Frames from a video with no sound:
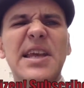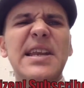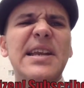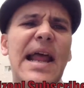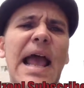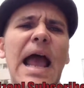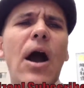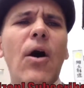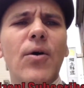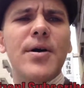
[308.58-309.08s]
yen
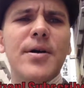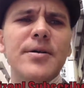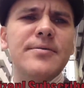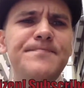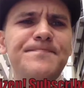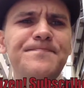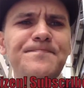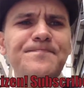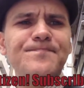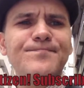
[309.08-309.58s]
an hour,
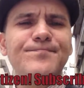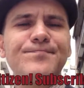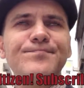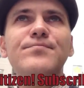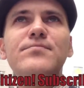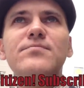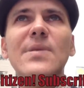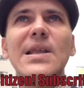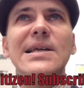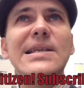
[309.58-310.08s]

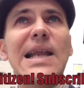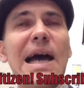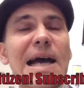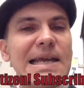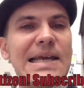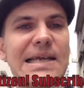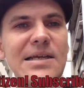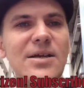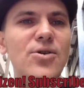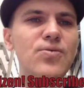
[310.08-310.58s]

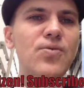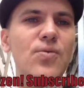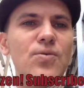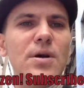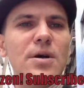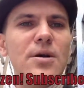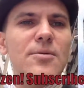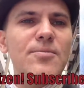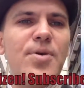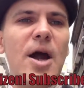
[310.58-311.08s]
not getting the
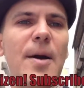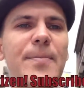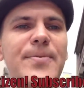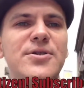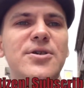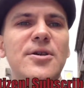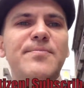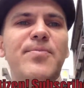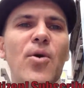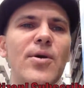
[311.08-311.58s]
proper
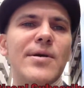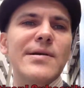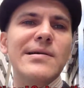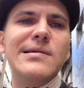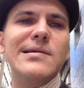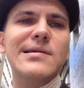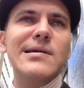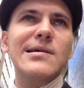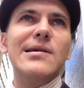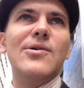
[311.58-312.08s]
support
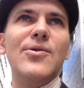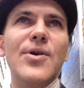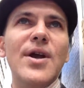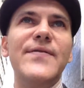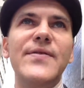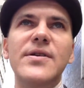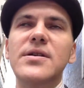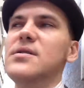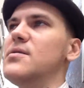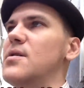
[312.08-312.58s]
or
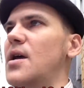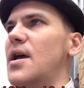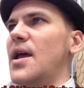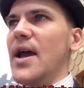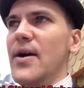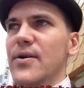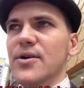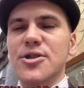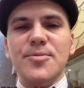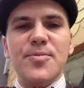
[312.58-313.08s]
even
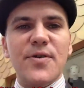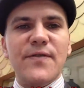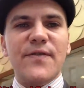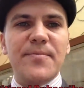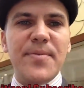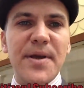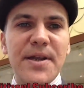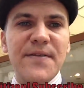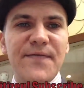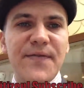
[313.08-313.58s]
eligible for
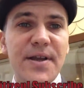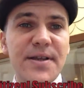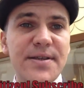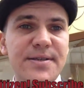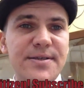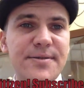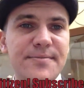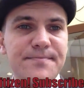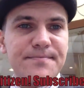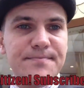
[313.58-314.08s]

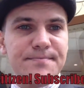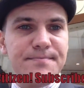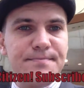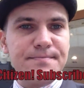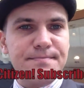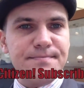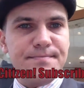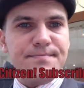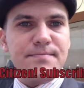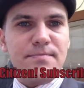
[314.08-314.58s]
benefits.
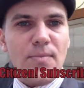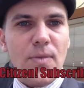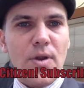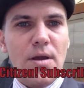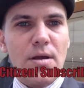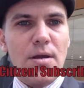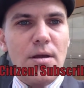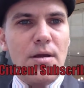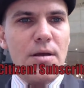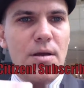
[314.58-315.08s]

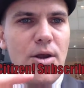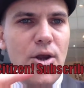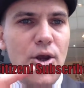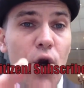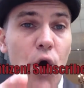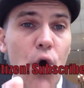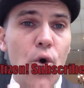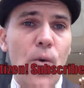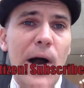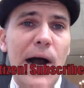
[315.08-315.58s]
You
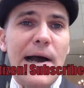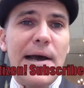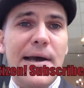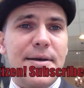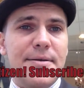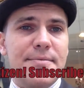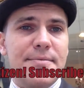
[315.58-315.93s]
know why.